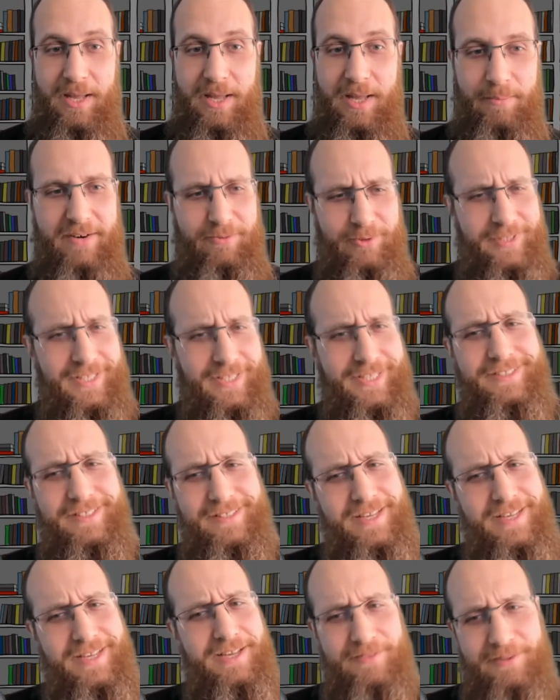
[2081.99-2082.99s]
But everyone likes to
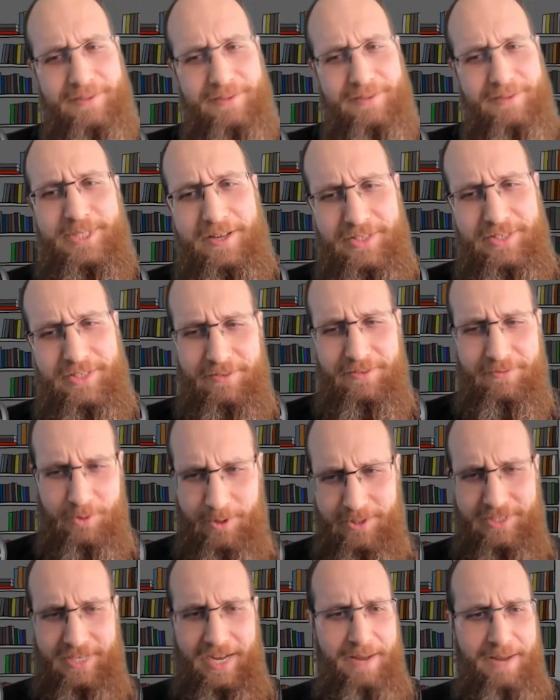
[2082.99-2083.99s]
think of themselves as, of
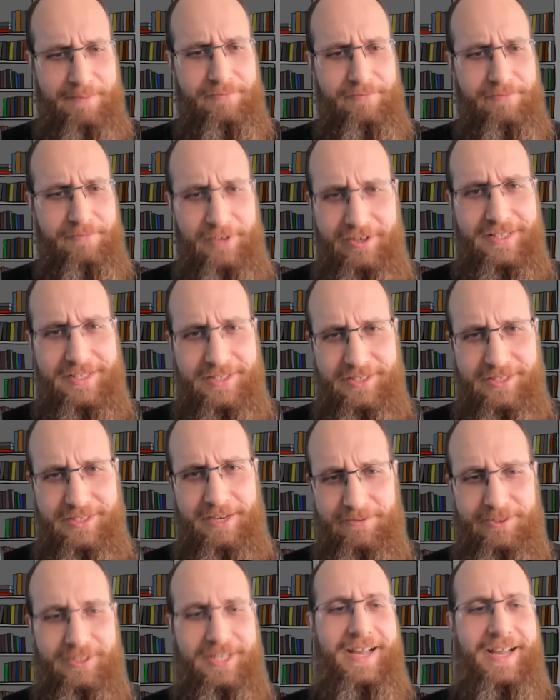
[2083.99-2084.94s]
course, I'm very insightful.